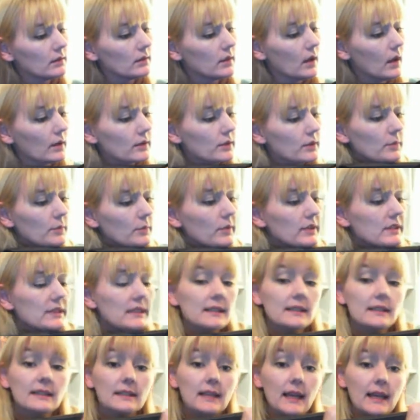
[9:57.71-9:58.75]
octopus
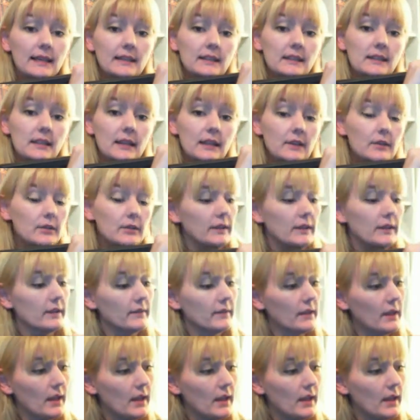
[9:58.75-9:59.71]
that slides down in there.